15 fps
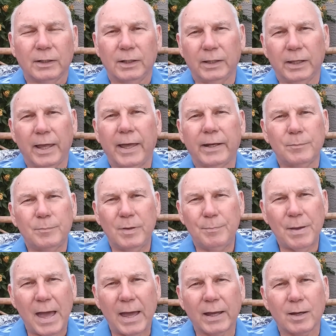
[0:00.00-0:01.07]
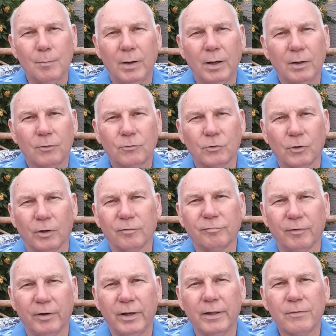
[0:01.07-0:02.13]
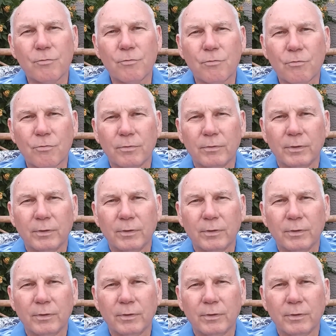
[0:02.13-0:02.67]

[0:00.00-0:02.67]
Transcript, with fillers: glad to be back amongst our friends